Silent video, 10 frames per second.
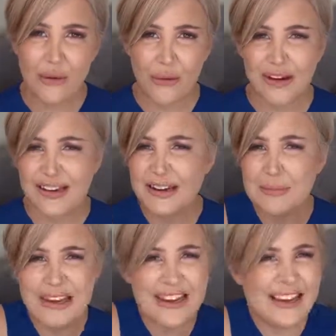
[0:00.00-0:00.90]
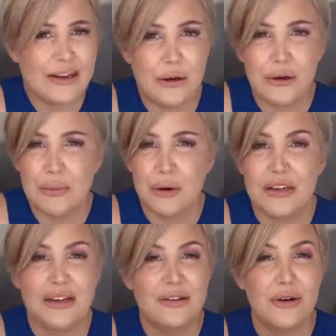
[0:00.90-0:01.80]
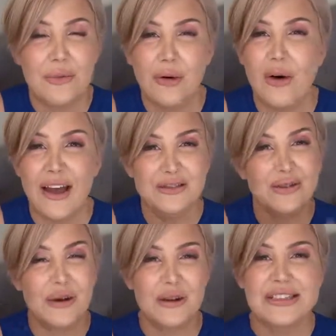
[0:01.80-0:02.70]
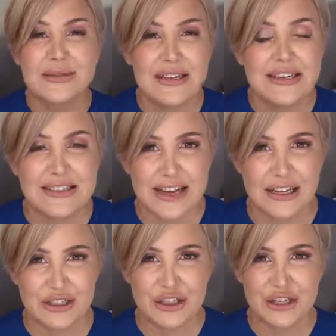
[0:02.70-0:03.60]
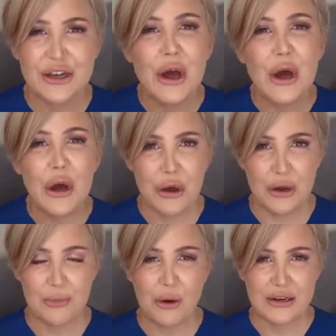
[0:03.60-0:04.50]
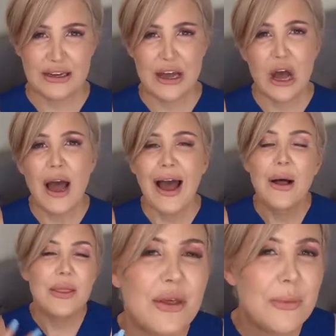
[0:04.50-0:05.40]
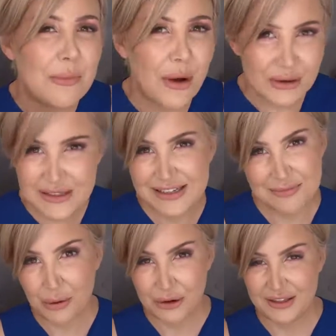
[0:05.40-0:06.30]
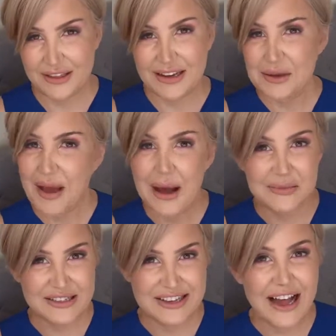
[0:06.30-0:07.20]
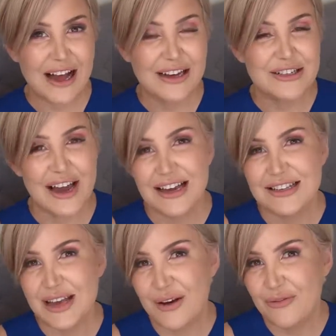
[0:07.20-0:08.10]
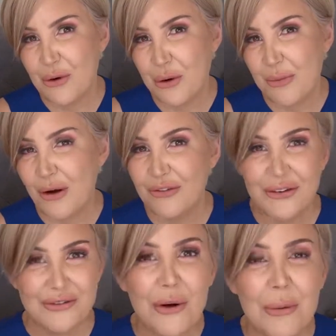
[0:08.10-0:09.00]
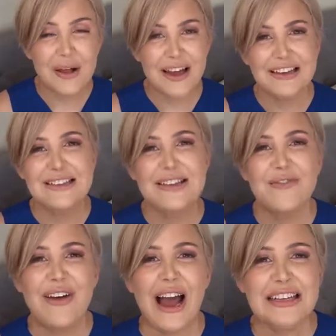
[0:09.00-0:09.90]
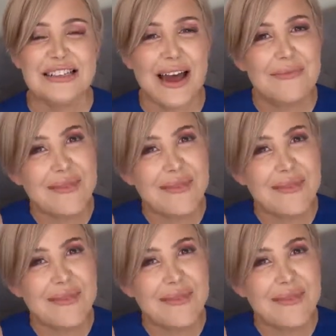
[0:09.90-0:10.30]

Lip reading: already going to be in her body a lot more, and you're going to be touching her body. The most important thing about massage as a form of foreplay is the fact that